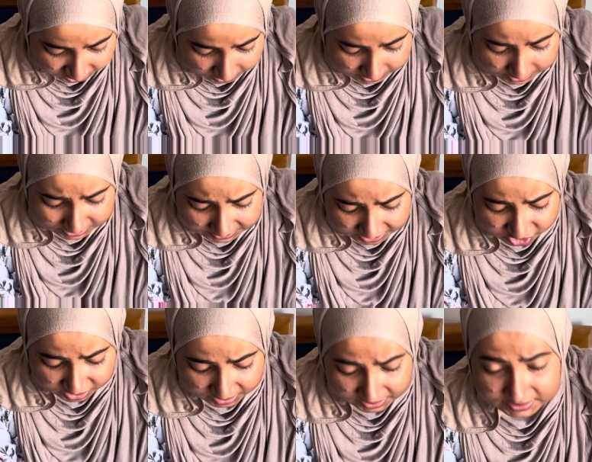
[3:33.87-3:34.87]

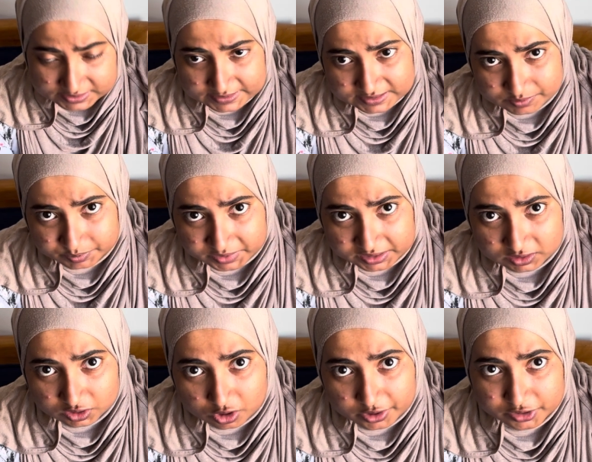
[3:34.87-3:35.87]
CGA assessment
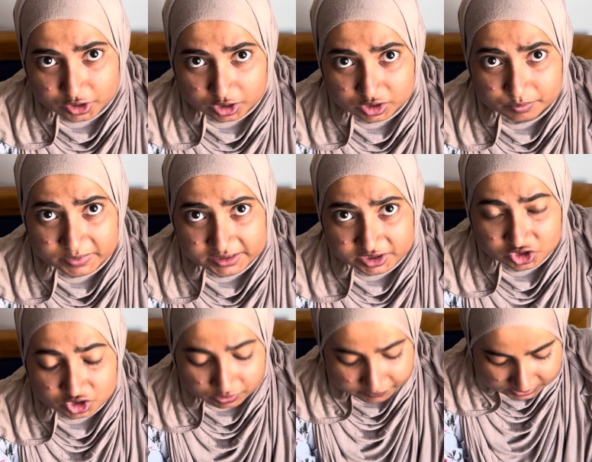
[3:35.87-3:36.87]
or
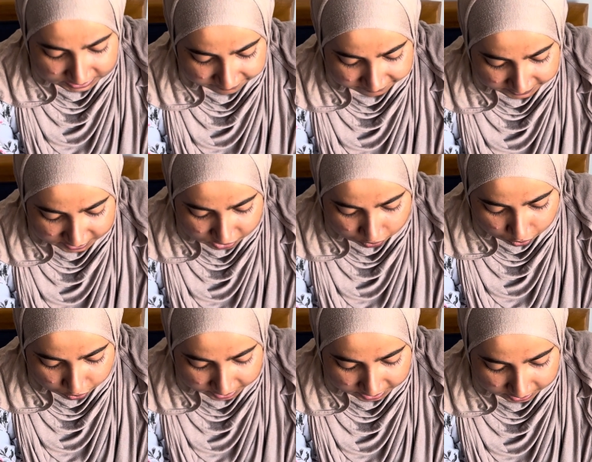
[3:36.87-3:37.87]
documentation of CFS
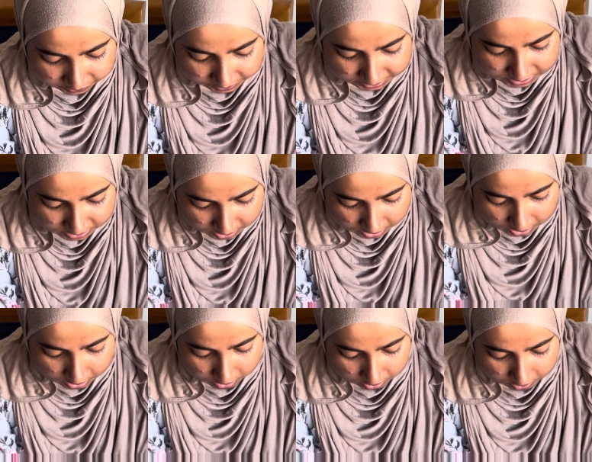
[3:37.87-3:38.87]
score increased
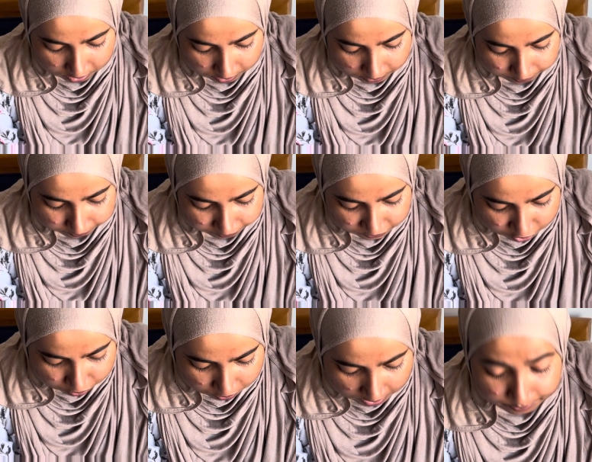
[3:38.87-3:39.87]

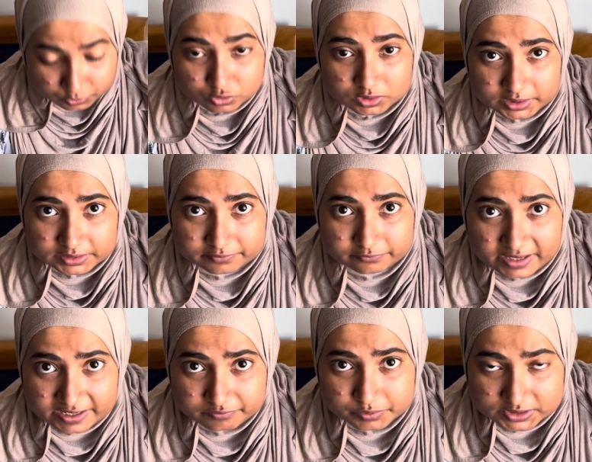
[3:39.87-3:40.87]
to up to
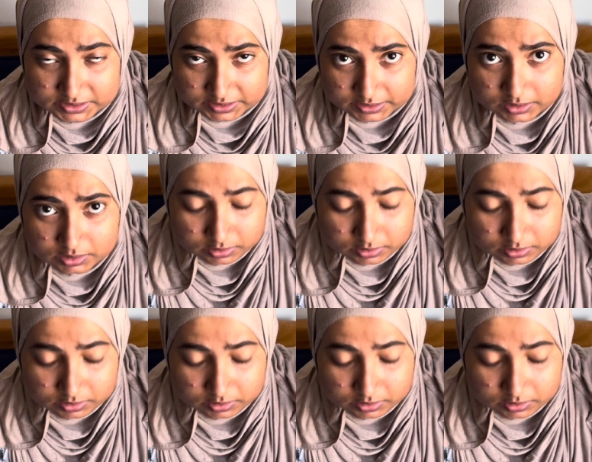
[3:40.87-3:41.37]
35%.